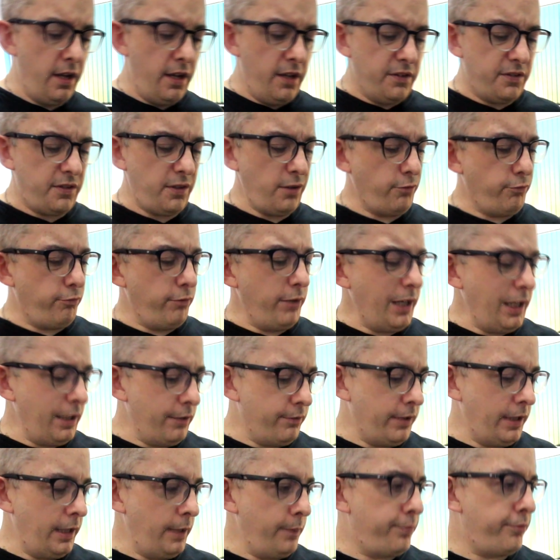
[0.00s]
So really,
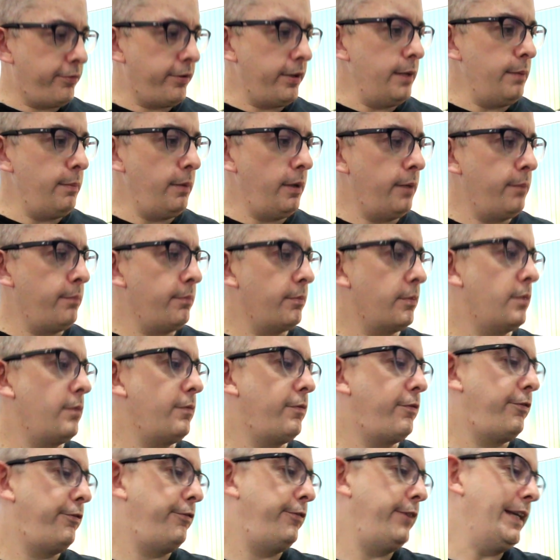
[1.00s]
really premium
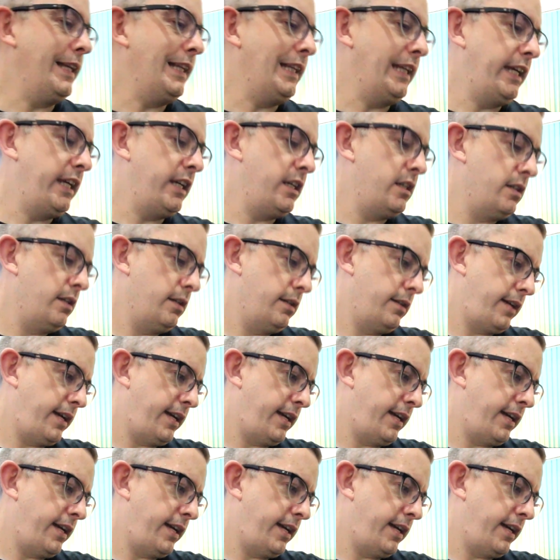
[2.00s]
feeling.